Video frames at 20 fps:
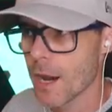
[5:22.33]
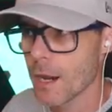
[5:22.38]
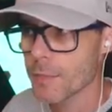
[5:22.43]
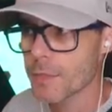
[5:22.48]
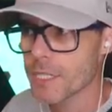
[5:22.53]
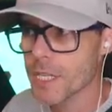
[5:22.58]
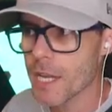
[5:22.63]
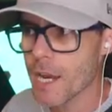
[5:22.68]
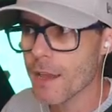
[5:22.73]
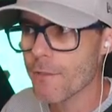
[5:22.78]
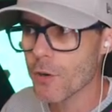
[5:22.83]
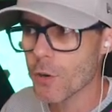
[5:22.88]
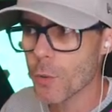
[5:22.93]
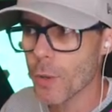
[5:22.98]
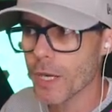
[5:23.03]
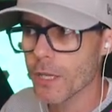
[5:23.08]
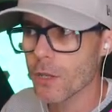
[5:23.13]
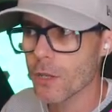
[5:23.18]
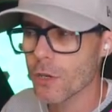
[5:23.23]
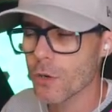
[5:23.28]
I'm just gonna have a
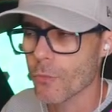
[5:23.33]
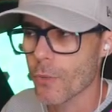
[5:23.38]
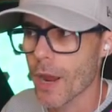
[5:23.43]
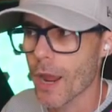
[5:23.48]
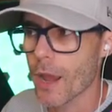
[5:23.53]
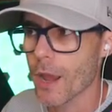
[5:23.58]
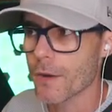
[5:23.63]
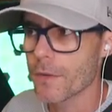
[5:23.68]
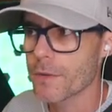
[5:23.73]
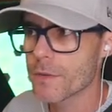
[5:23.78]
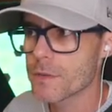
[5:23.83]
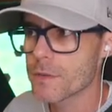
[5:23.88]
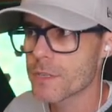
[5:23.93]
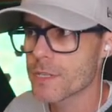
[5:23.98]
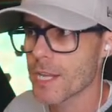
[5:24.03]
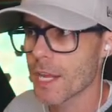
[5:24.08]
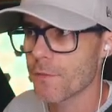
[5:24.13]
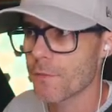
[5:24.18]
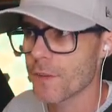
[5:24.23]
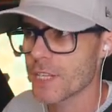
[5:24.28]
quick look around,
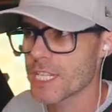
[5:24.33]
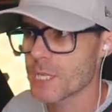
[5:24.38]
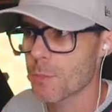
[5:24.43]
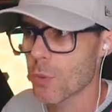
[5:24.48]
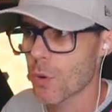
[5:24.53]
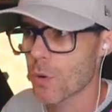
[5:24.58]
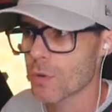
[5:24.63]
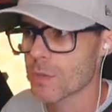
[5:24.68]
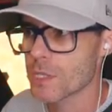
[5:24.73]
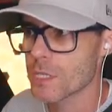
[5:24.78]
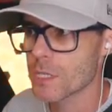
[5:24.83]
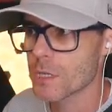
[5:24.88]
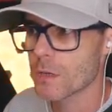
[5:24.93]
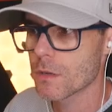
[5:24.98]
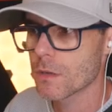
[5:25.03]
see if he spawns.